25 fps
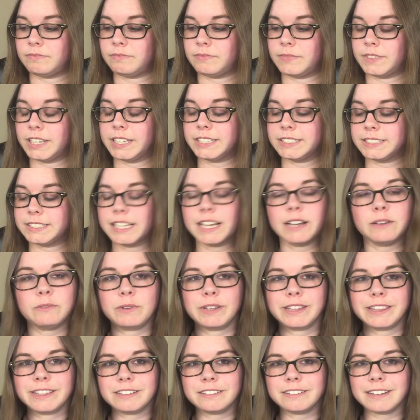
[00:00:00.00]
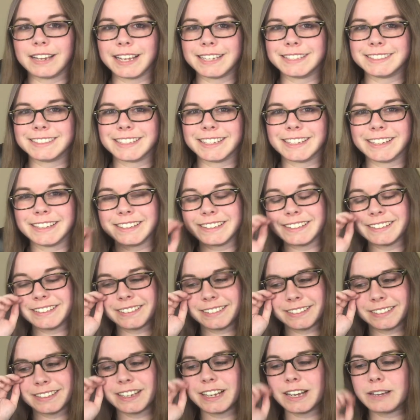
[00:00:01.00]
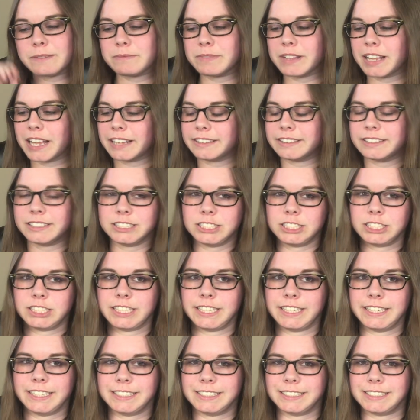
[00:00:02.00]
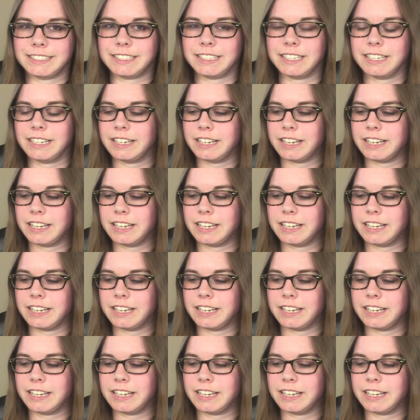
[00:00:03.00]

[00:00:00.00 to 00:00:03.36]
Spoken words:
Is that what they're asking? I'm glad that she's